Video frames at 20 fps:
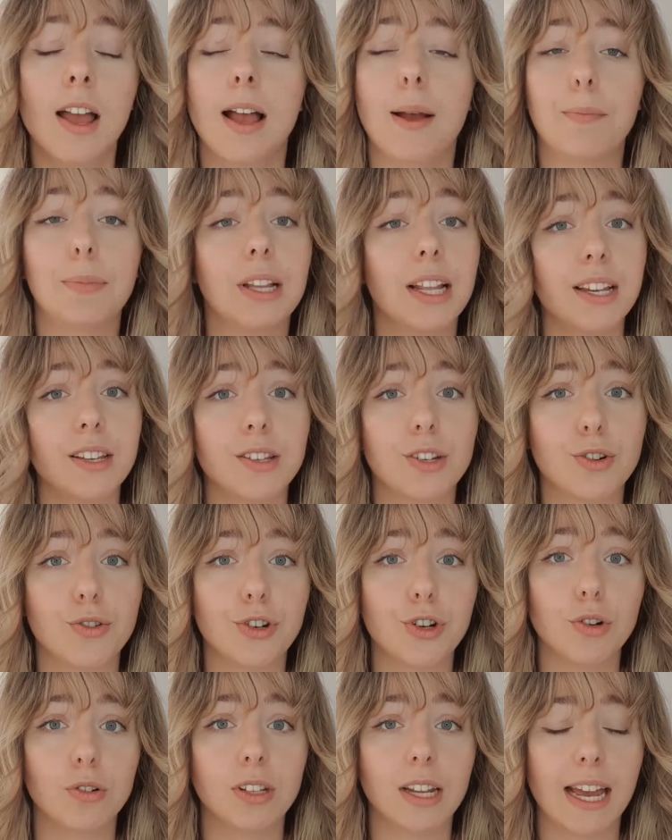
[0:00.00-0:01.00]
placed on
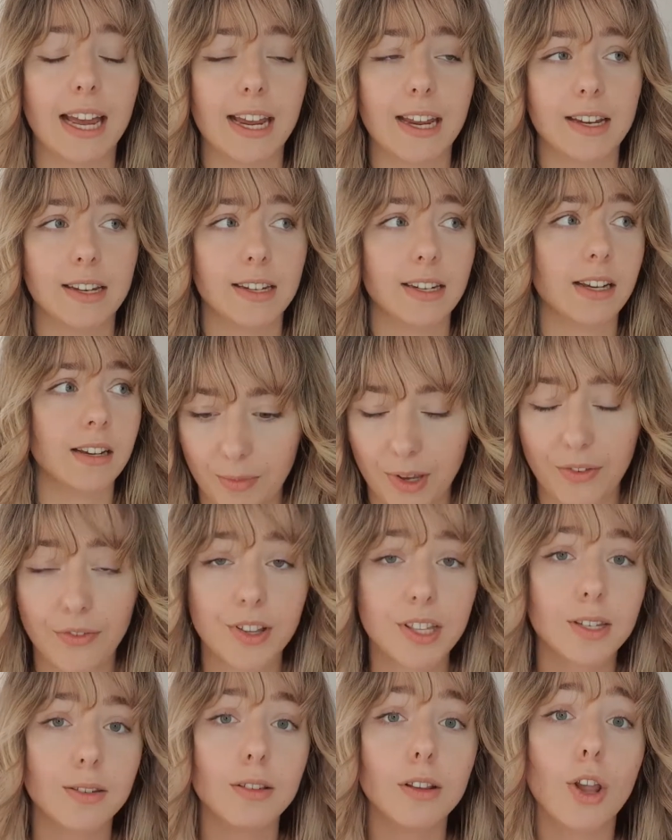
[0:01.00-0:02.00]
your land. If
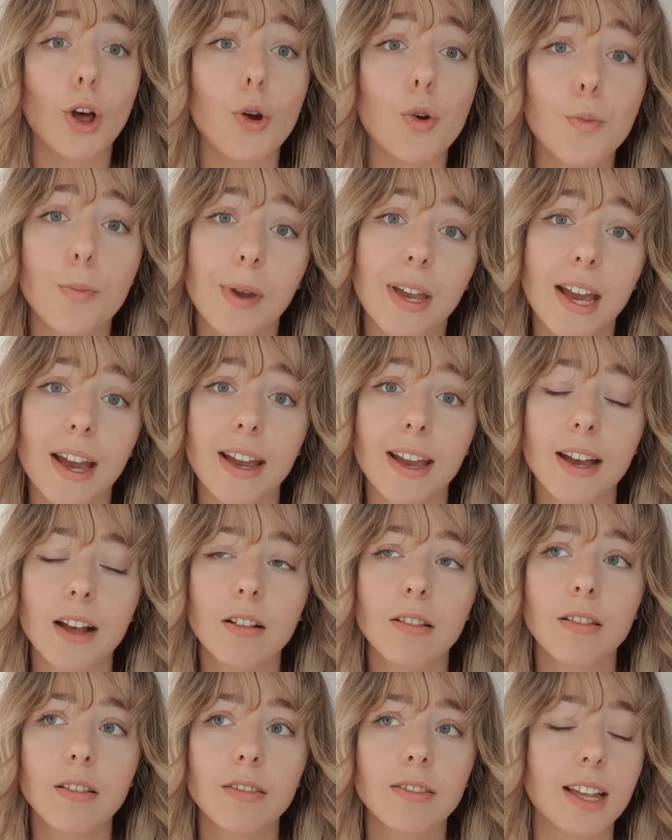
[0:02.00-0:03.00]
it's low
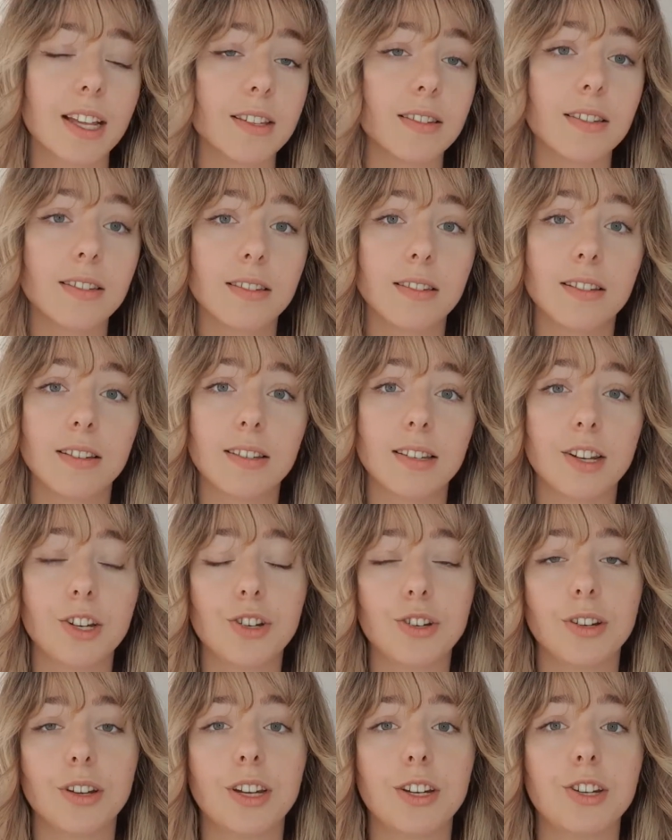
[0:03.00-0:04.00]
BAL, that's
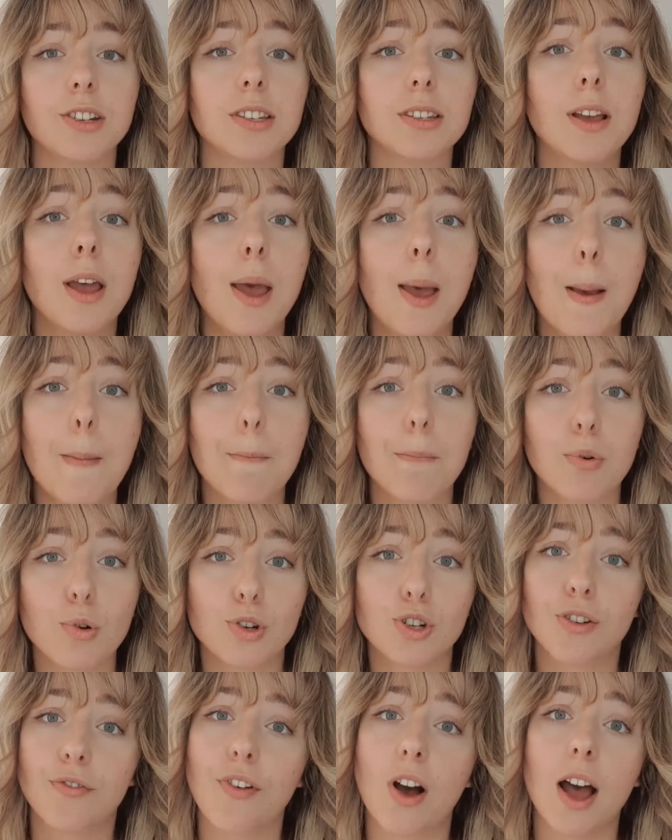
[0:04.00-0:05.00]
essentially just
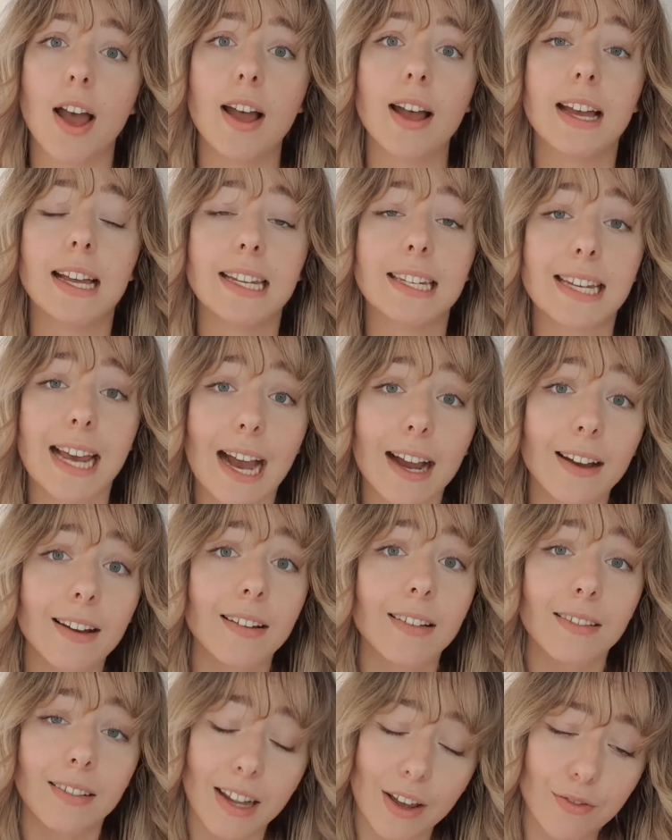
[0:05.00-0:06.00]
bushfire attack
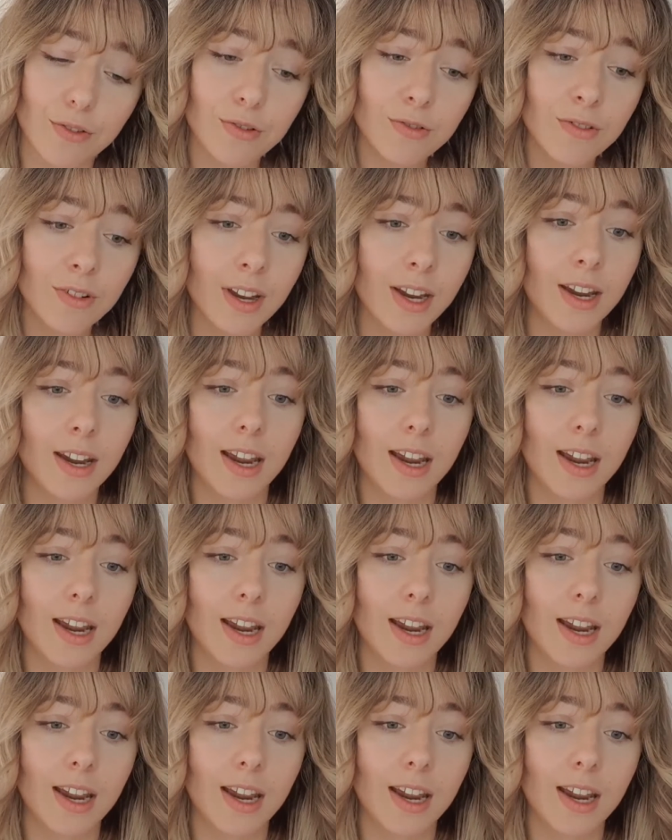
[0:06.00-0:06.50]
level.